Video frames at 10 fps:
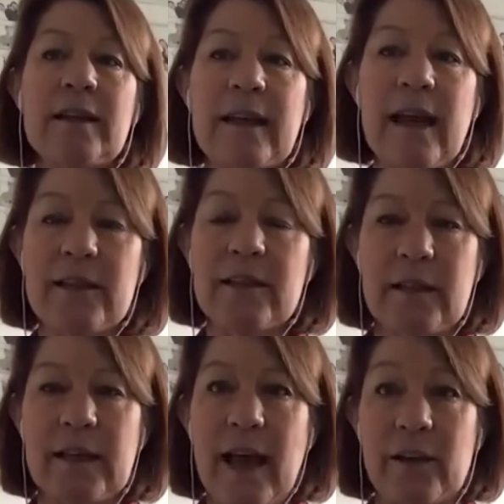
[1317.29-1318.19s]
get
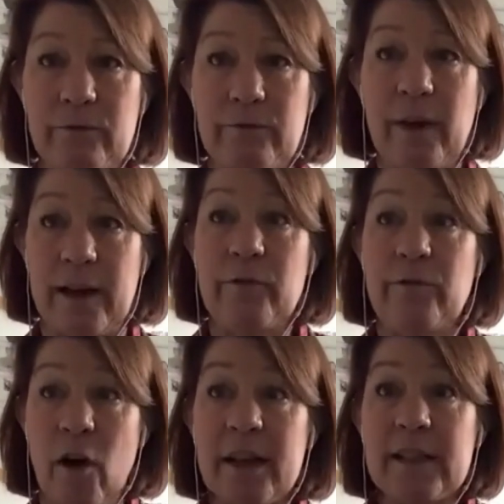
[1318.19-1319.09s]
the
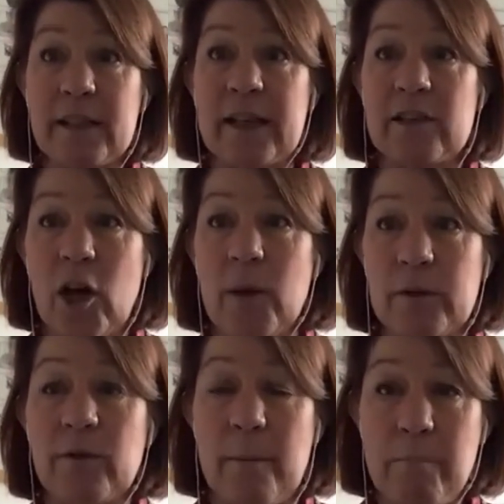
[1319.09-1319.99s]
advice in
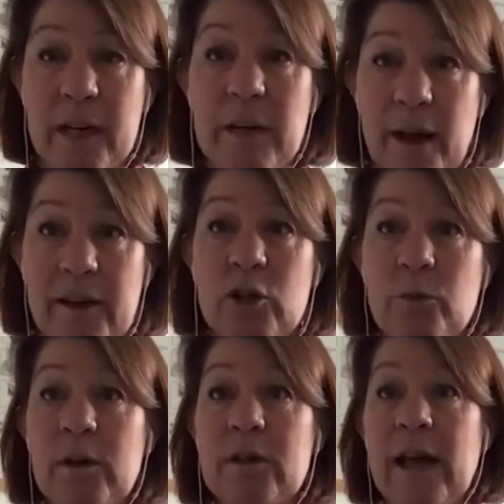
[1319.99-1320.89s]
terms of their money
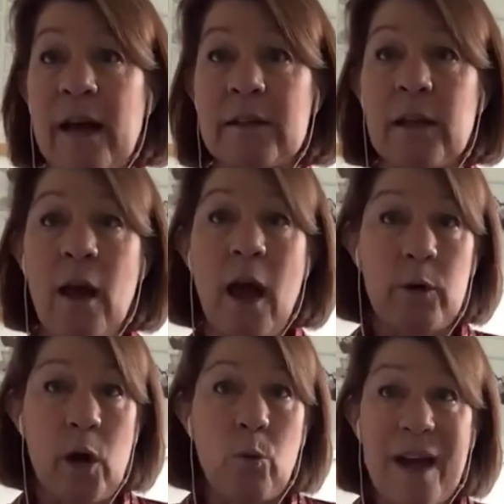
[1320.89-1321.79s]
management and
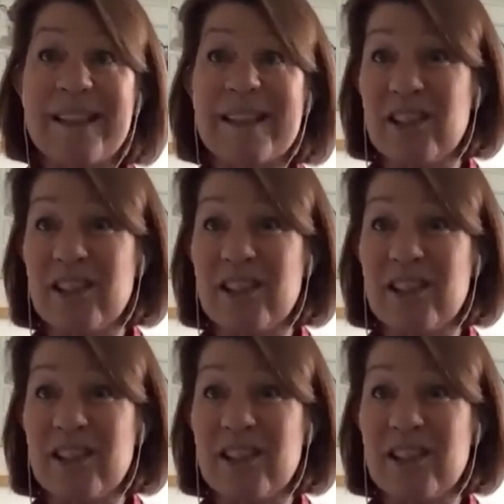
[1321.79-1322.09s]
where to